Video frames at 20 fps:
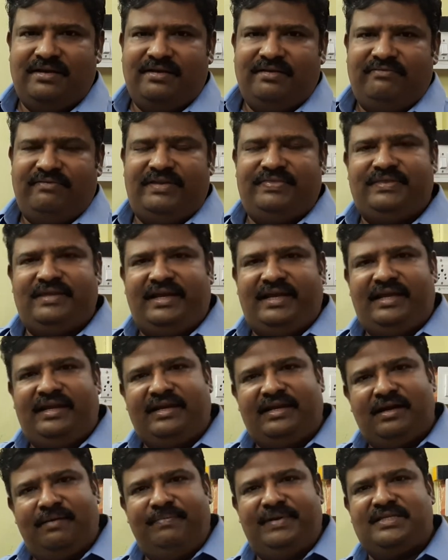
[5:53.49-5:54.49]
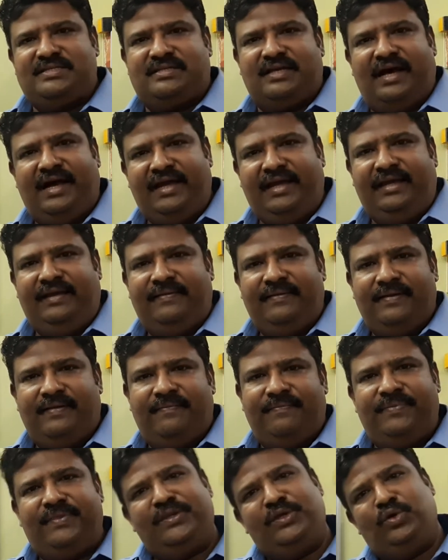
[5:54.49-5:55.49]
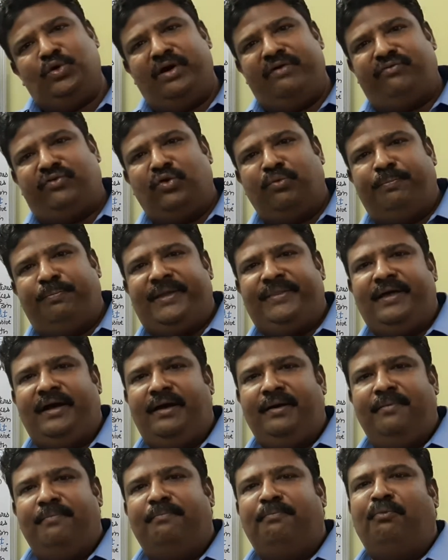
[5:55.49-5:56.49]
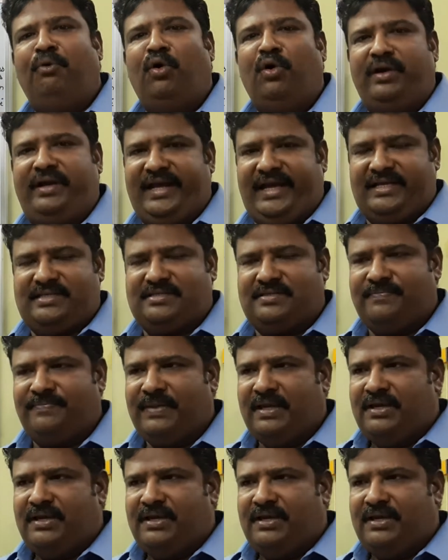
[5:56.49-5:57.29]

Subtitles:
When the income is high, you have to pay the more tax.